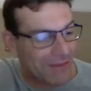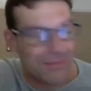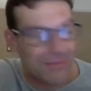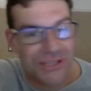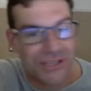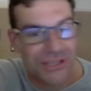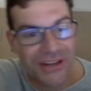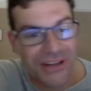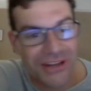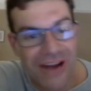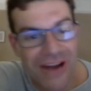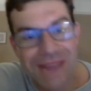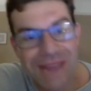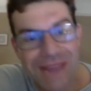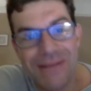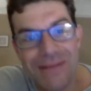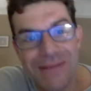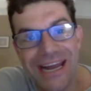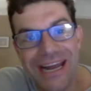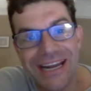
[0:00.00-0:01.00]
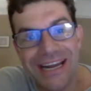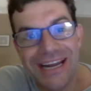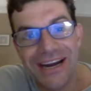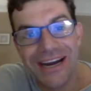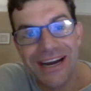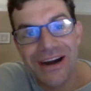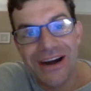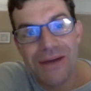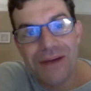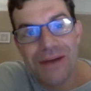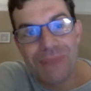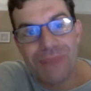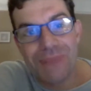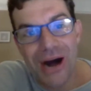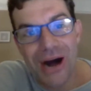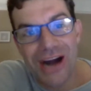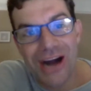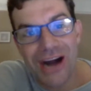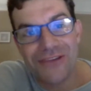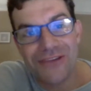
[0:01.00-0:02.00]
to the great big
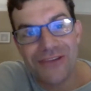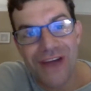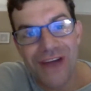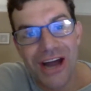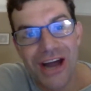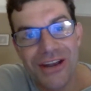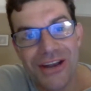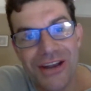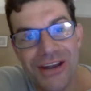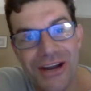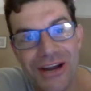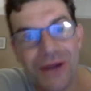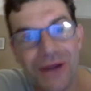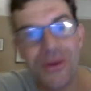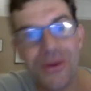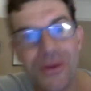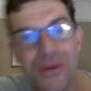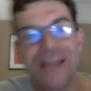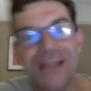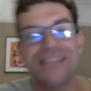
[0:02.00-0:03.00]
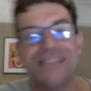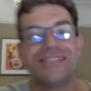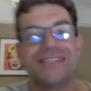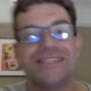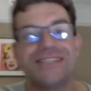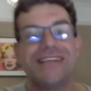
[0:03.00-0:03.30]
parkrun quiz,